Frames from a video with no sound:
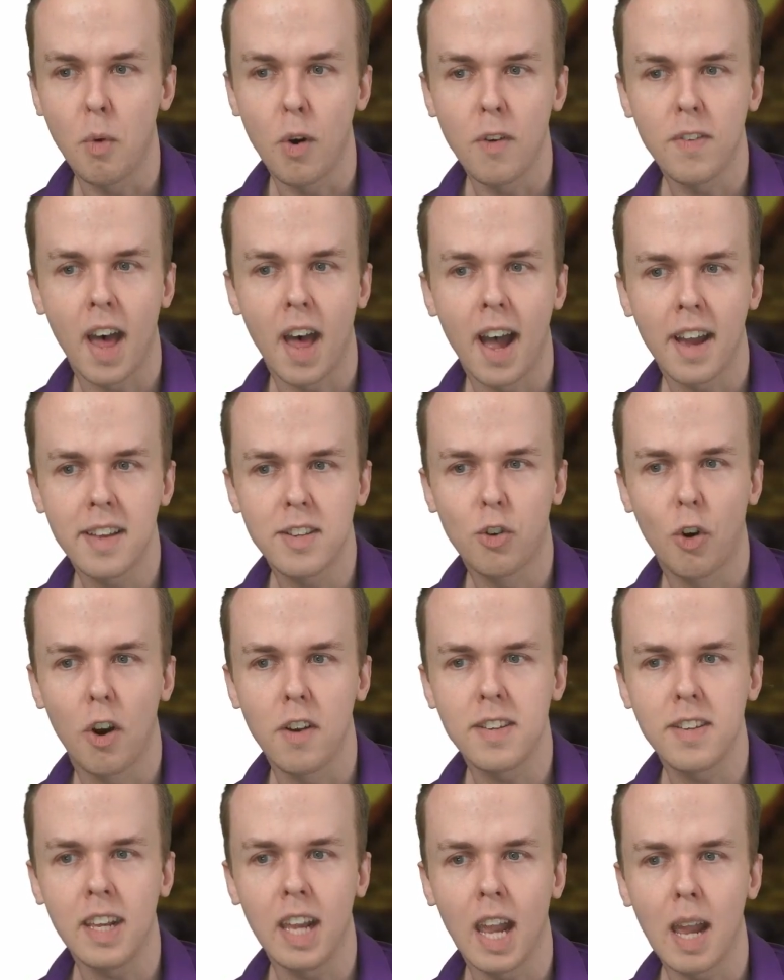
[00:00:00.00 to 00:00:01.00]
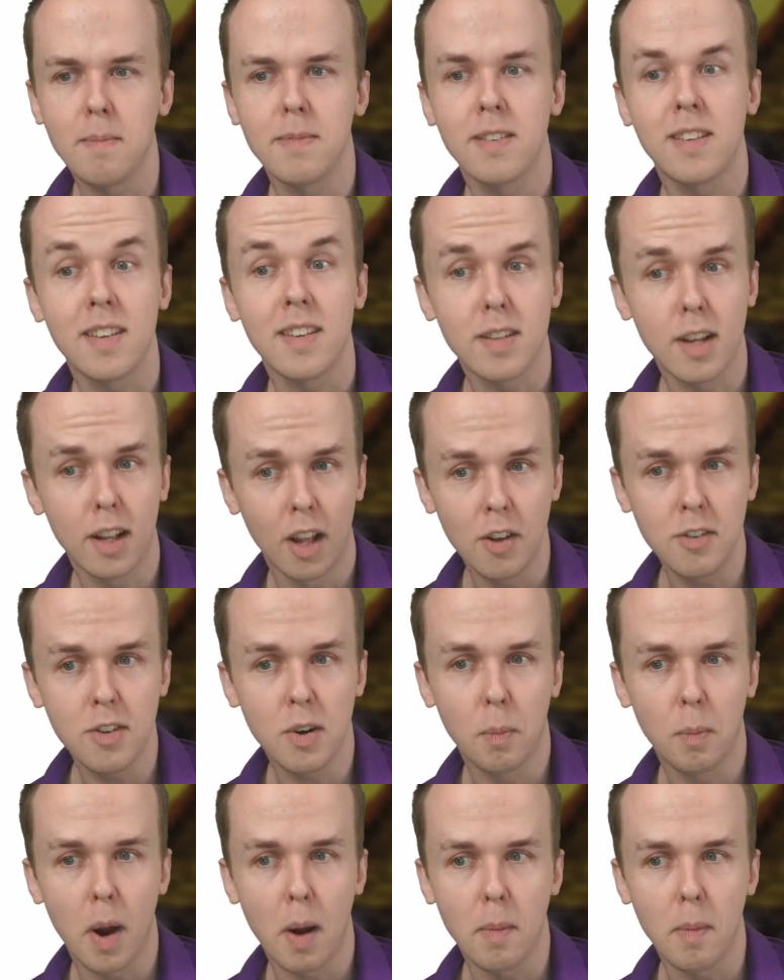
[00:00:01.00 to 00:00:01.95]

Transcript: more of the highest-grossing games disclosed